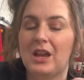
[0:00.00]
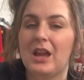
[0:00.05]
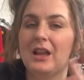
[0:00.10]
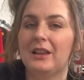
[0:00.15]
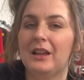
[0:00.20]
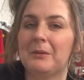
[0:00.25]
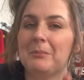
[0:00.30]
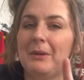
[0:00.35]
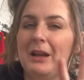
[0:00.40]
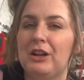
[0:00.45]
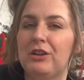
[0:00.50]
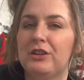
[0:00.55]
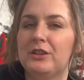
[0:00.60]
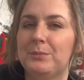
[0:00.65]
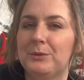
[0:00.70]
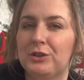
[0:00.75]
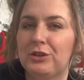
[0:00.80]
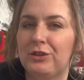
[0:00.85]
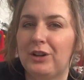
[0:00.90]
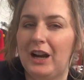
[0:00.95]
like, my
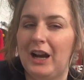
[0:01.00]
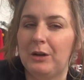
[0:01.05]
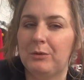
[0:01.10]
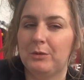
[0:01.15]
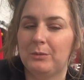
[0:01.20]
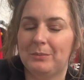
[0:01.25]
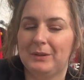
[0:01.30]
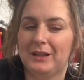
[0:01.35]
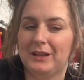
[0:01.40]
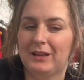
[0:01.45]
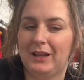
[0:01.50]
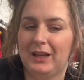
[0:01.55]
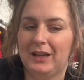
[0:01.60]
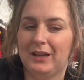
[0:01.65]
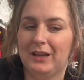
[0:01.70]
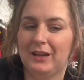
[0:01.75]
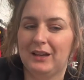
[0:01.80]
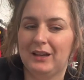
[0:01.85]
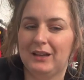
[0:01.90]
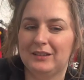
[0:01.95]
Christmas crack will be like
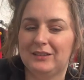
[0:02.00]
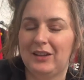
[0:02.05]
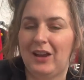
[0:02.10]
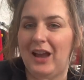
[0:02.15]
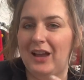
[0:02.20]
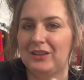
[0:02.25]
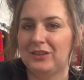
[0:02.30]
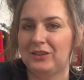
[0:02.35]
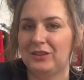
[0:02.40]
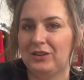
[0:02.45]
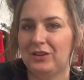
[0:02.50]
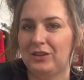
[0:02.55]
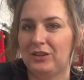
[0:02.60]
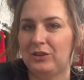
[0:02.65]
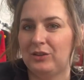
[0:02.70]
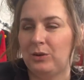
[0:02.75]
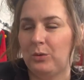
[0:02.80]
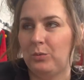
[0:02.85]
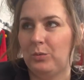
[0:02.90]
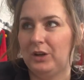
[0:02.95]
a tester.
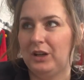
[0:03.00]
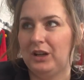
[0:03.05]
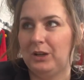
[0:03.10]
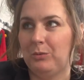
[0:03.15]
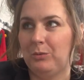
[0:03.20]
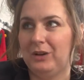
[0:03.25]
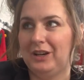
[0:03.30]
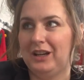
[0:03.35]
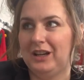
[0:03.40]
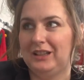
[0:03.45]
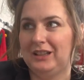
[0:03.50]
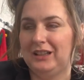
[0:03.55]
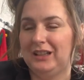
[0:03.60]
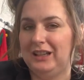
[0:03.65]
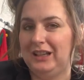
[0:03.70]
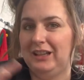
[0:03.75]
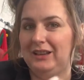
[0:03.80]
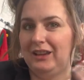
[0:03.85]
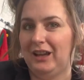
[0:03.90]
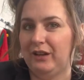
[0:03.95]
So we can
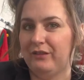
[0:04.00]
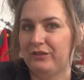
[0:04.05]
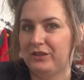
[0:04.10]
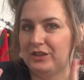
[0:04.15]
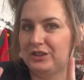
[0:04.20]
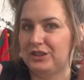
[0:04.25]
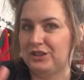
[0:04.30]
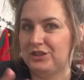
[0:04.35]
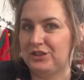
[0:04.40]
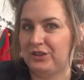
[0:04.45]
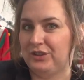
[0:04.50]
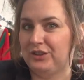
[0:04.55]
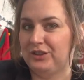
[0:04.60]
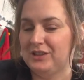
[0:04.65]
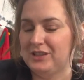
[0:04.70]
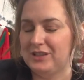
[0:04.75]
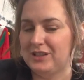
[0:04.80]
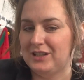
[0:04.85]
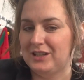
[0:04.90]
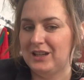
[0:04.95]
eat that for
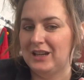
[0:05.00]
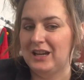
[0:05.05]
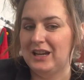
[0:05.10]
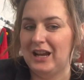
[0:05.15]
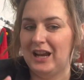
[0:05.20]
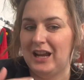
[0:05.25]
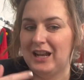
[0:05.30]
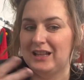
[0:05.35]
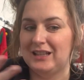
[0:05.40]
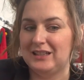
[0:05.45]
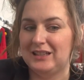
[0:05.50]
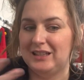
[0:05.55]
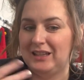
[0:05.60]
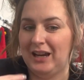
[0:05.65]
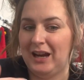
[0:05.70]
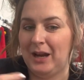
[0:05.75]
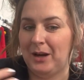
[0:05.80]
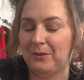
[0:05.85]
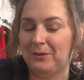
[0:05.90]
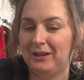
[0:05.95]
dessert and see
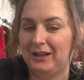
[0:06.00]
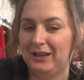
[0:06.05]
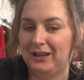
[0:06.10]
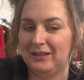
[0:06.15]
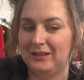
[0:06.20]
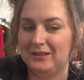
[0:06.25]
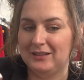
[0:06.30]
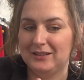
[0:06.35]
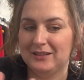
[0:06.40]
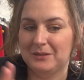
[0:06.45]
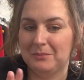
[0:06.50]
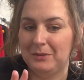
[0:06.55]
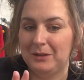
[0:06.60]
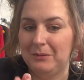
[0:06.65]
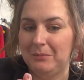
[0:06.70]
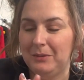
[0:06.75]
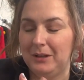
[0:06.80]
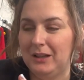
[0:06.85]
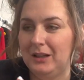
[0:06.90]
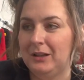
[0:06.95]
how it is,
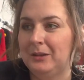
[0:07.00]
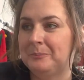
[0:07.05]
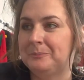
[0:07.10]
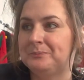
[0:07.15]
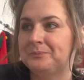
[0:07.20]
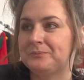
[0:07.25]
maybe.